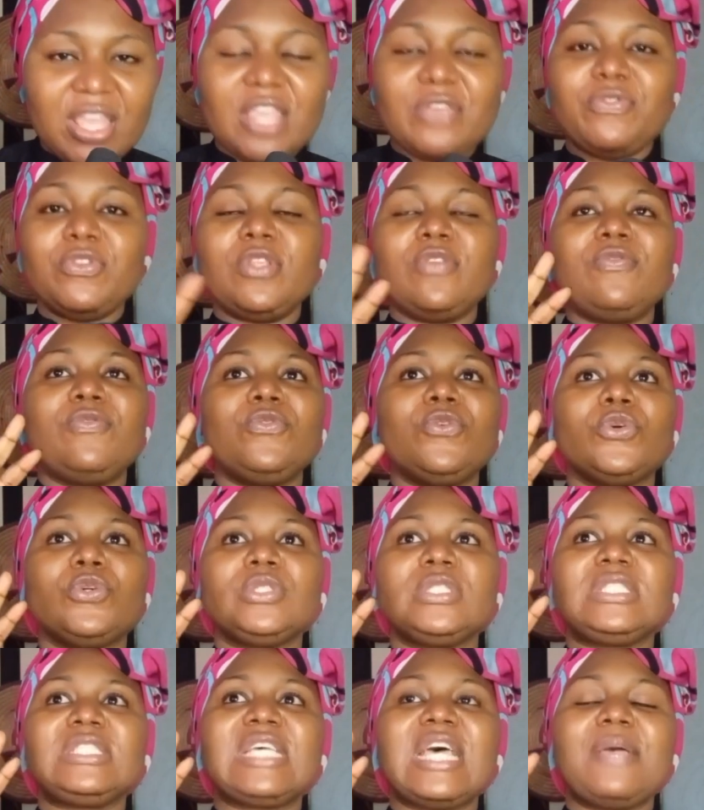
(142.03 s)
Even if you're
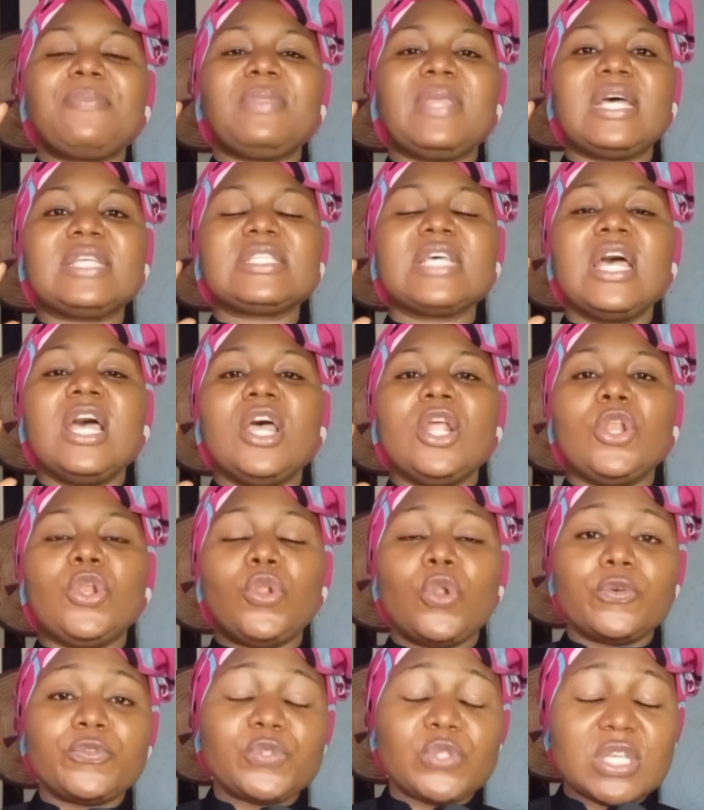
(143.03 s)
the type that
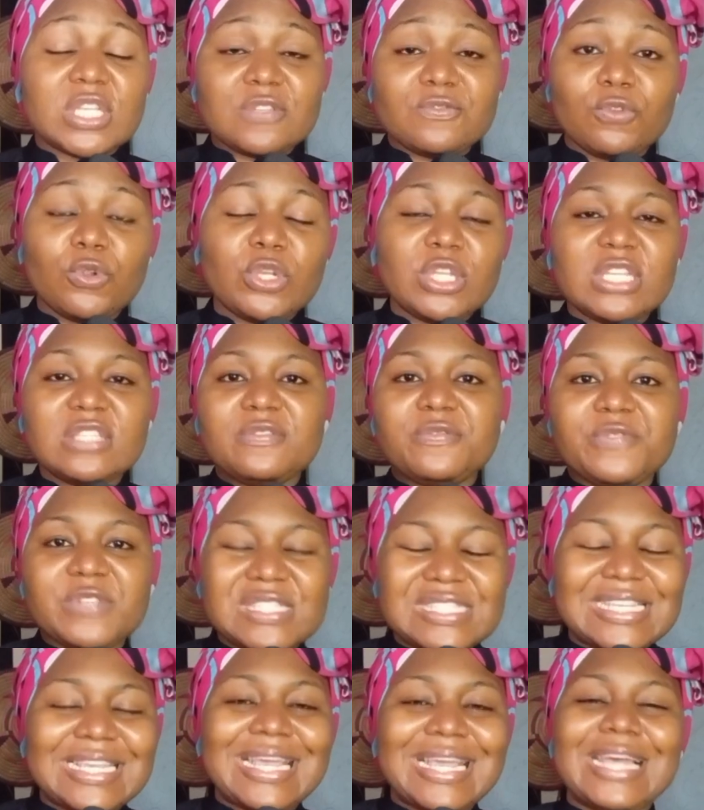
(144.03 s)
loves to exfoliate
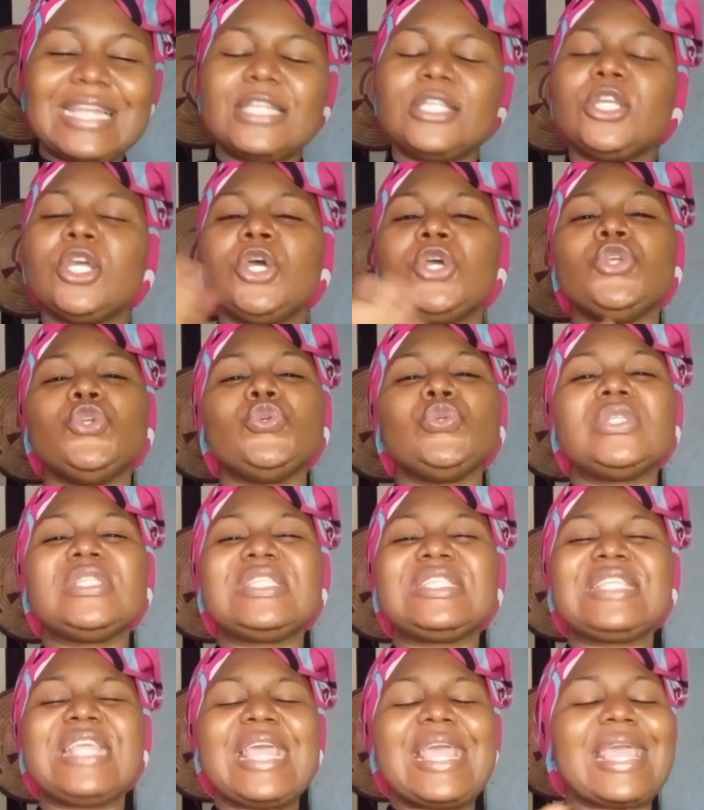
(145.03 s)
physically, you
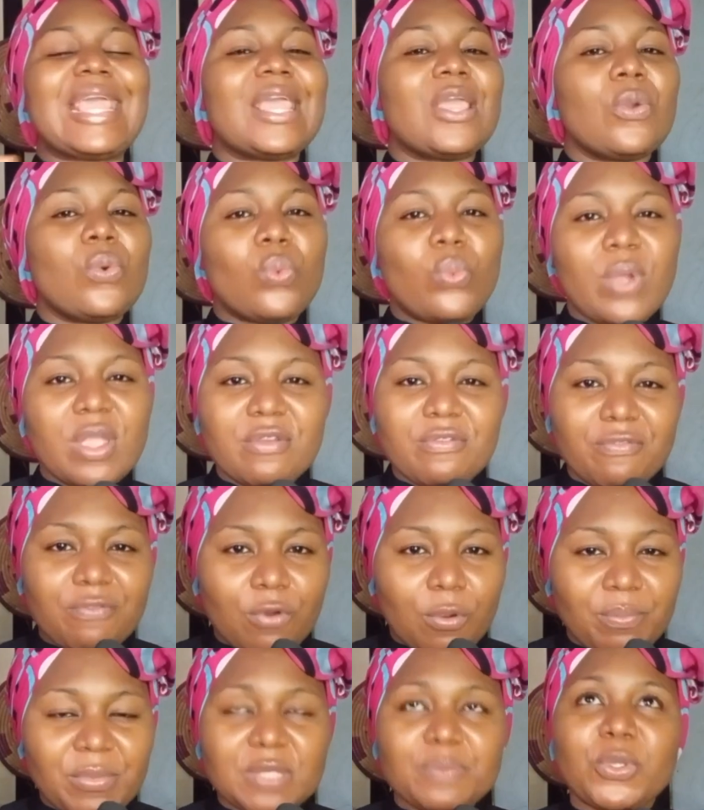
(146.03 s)
stay away
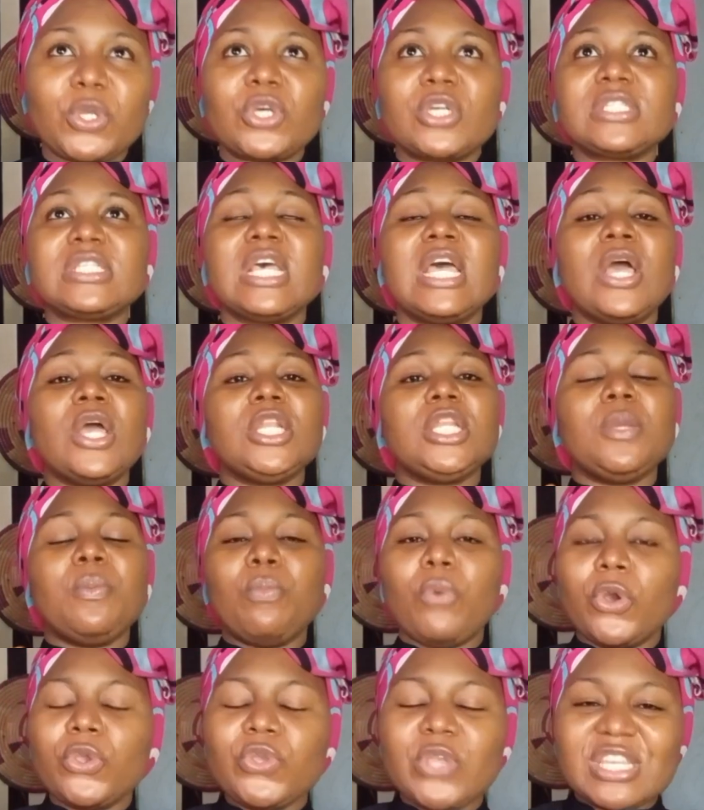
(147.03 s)
from it, because the
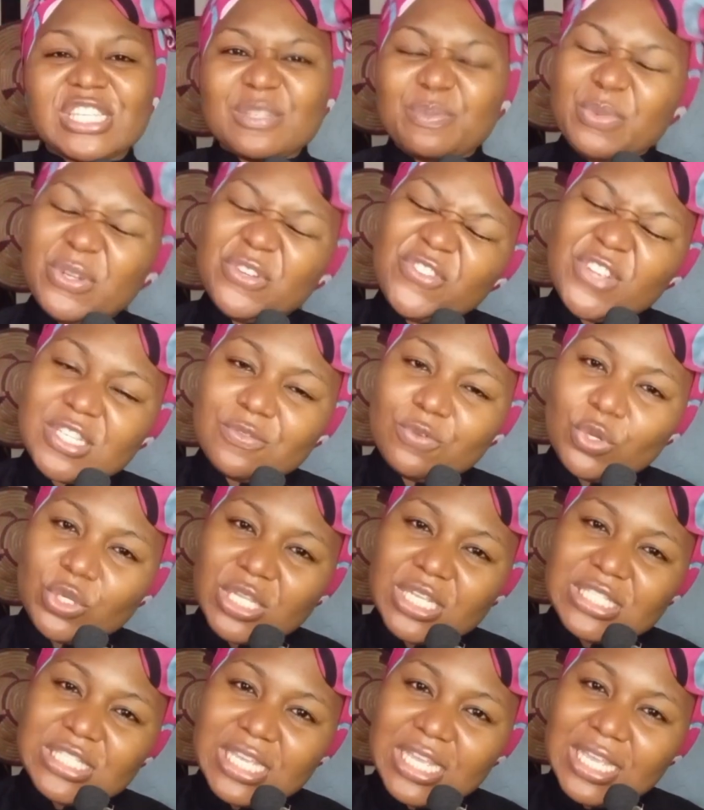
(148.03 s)
more you
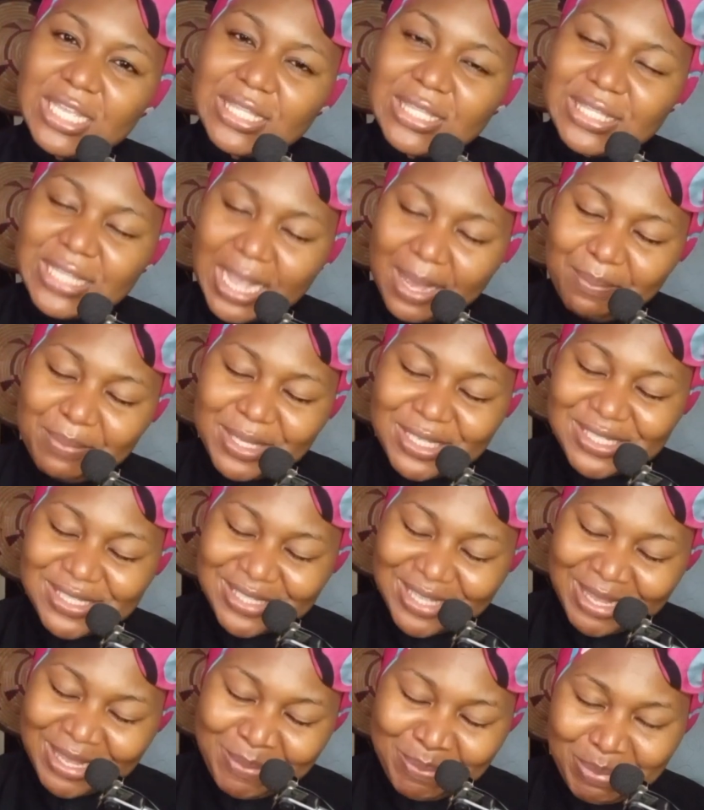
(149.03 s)
exfoliate a damaged
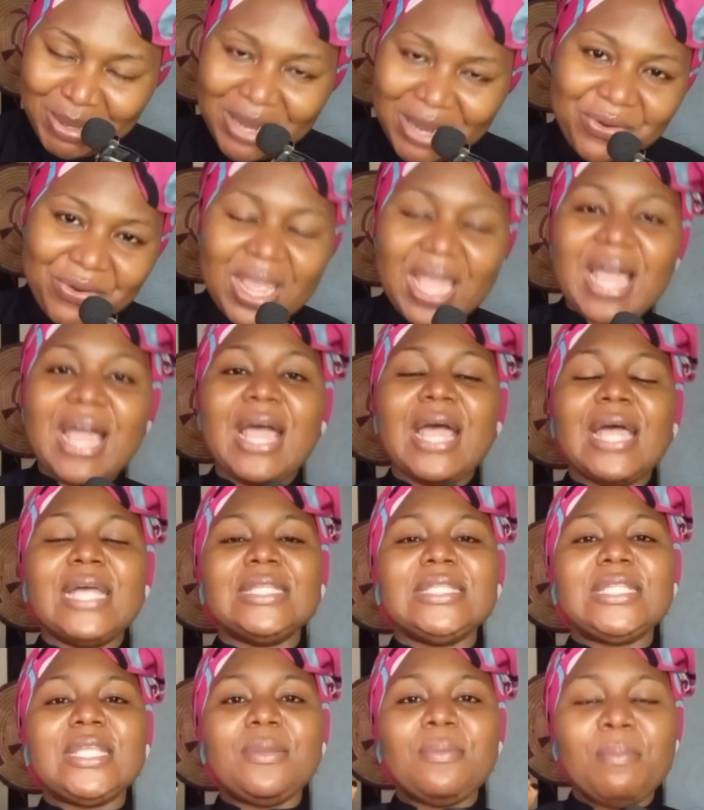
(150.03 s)
skin barrier,
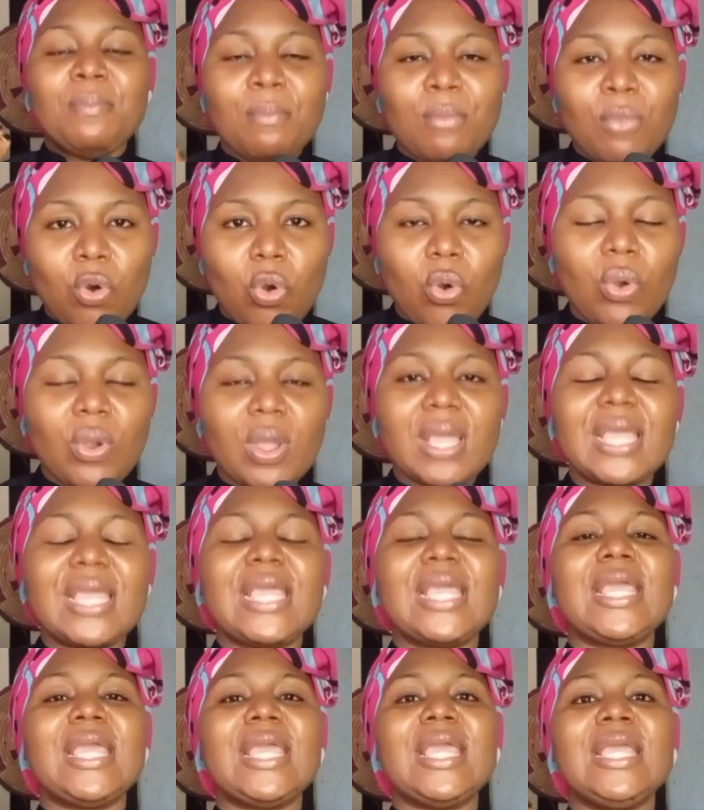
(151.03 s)
the more
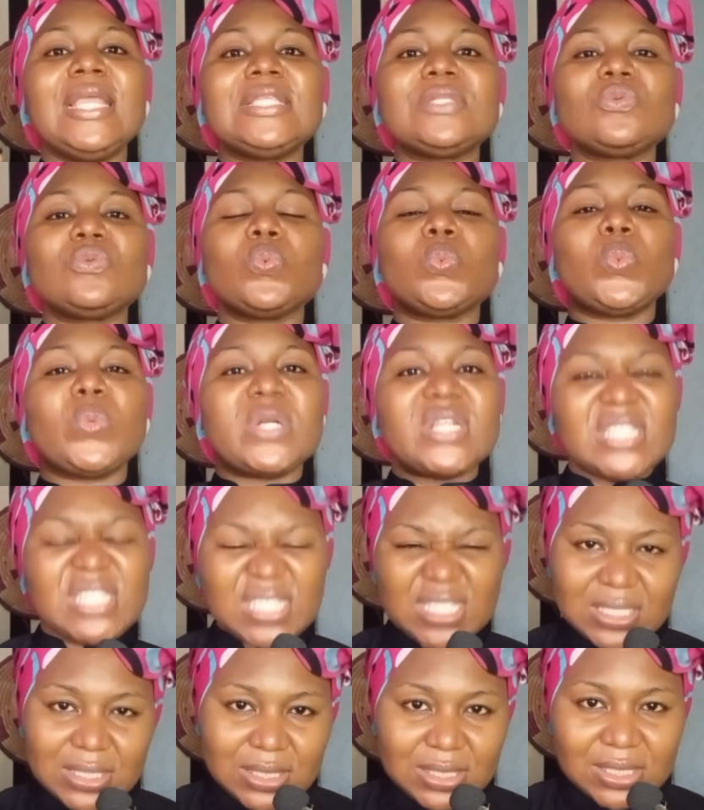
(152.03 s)
it
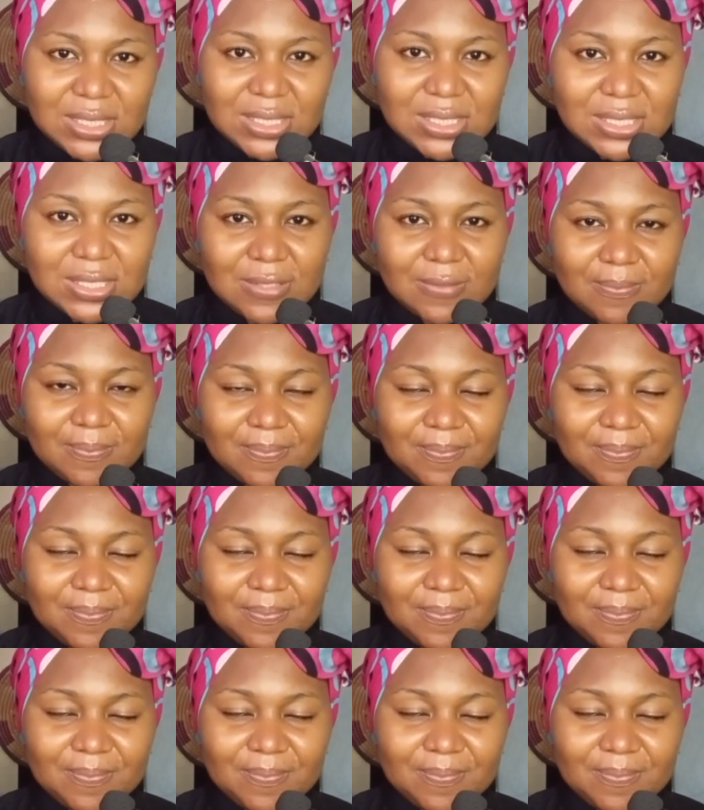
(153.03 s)
worsens.